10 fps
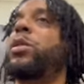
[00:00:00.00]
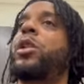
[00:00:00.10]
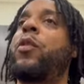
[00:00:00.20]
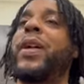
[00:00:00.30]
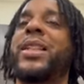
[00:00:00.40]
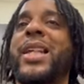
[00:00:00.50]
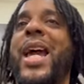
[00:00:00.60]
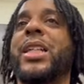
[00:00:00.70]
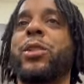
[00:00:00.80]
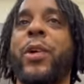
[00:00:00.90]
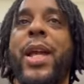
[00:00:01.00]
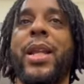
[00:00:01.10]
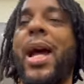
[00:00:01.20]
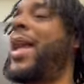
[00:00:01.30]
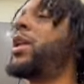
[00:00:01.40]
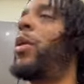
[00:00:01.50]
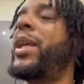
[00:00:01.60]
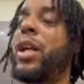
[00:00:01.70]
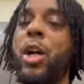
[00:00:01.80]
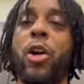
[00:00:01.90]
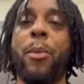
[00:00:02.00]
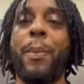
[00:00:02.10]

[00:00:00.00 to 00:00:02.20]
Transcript: was over-exaggerating. I know he done heard